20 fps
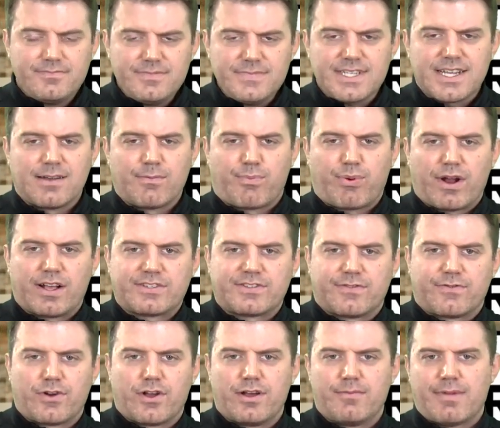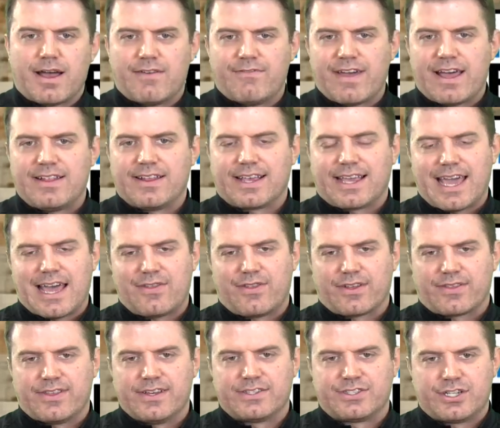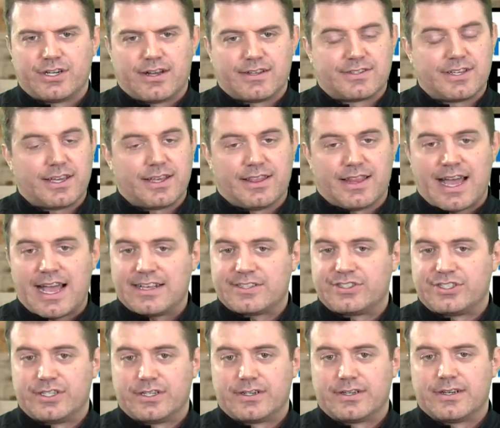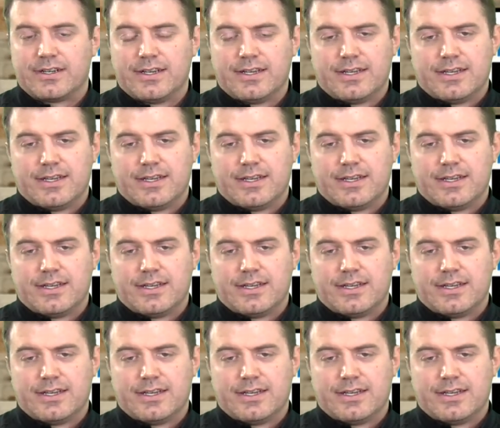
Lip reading: impressive run by Valley Catholic this year. I tell you, last year,